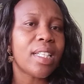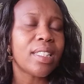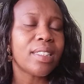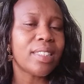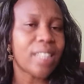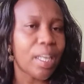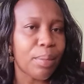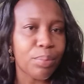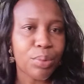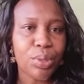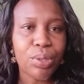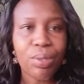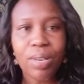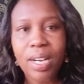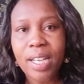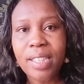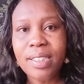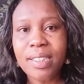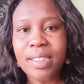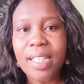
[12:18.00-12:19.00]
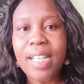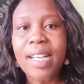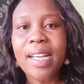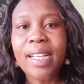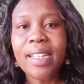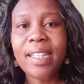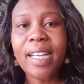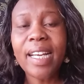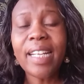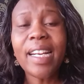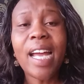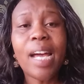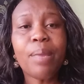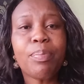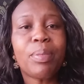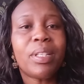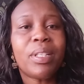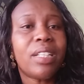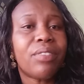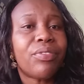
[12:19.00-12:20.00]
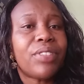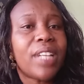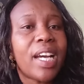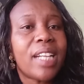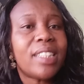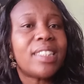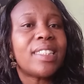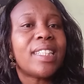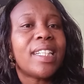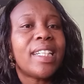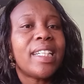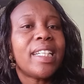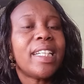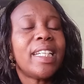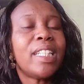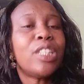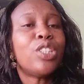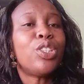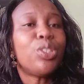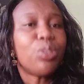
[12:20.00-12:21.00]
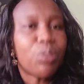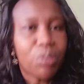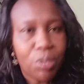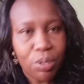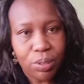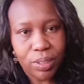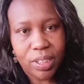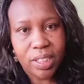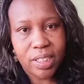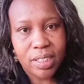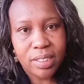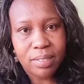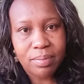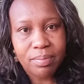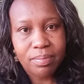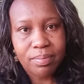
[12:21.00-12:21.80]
Jamtours, then I believe that in due course,